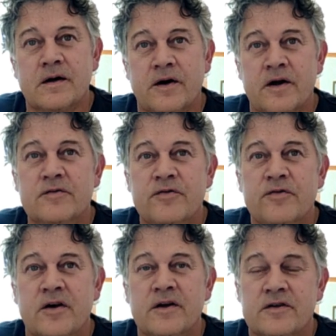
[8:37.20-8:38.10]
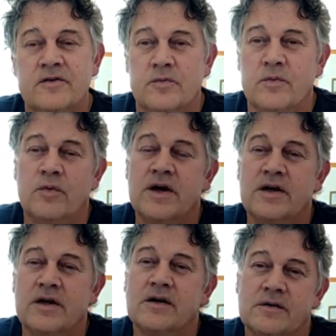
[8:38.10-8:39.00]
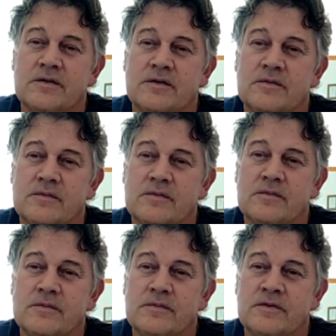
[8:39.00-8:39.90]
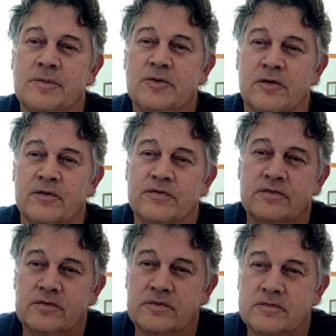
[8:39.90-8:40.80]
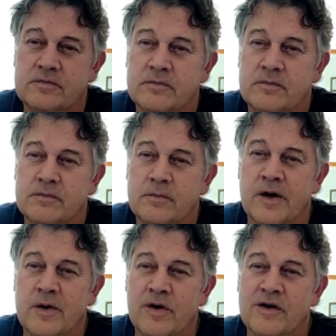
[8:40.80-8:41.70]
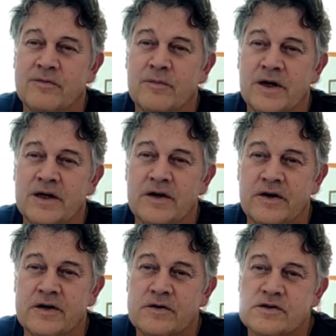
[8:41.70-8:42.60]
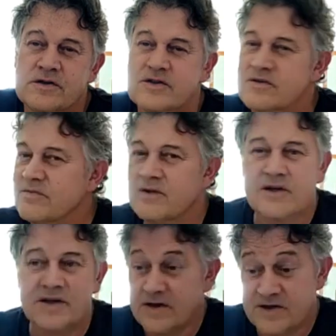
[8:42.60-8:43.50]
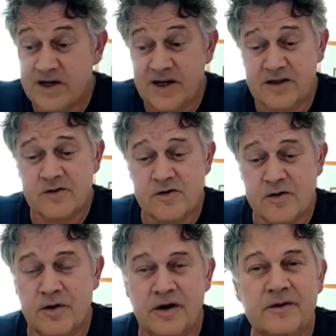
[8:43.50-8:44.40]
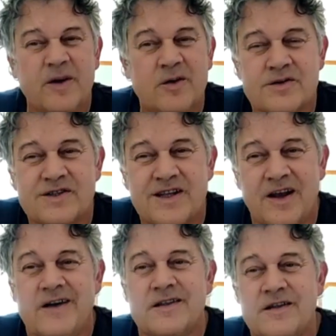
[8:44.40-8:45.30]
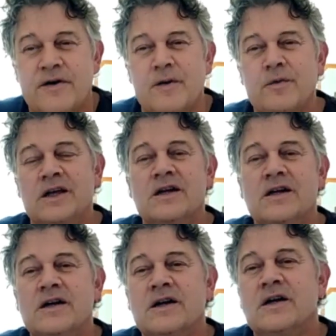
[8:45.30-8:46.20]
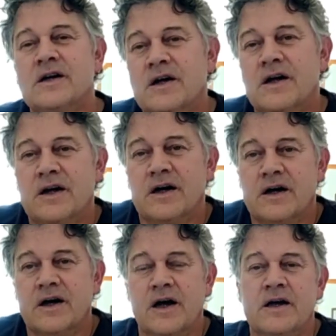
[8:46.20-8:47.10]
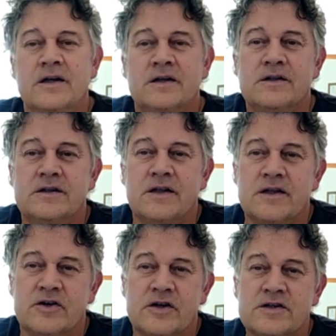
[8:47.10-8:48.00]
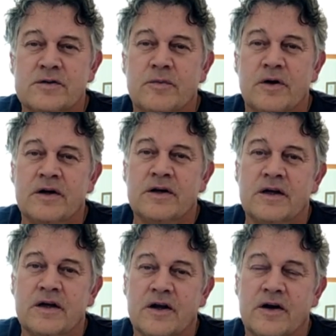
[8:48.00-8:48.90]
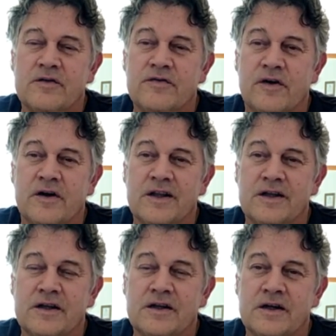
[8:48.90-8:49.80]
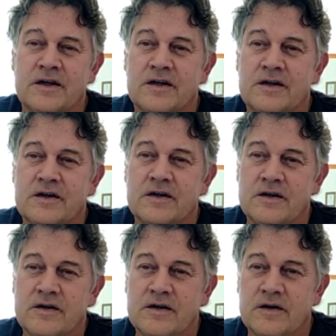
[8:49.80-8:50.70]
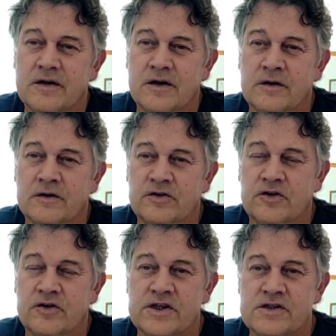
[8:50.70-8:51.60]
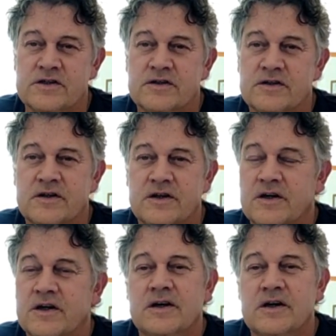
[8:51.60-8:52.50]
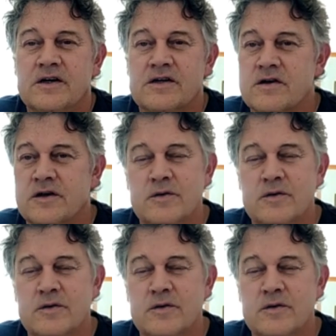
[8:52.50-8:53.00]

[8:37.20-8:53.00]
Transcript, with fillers: grandfather were tipped off by one of Mayereru's second in command because they liked the family, and they dressed my grandfather in a girl's dress. So he